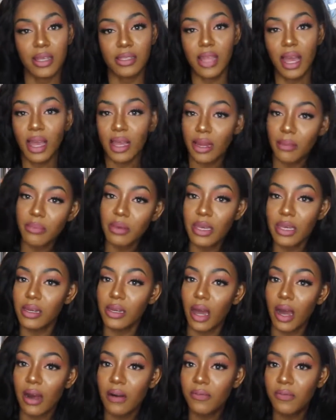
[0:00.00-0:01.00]
gonna be
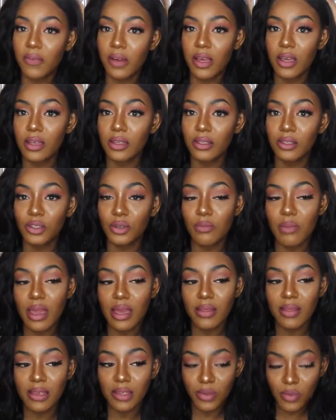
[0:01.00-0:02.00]
enough to
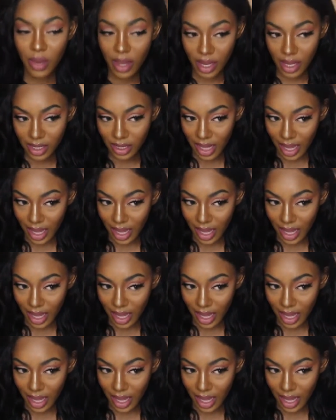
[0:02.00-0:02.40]
make this wig.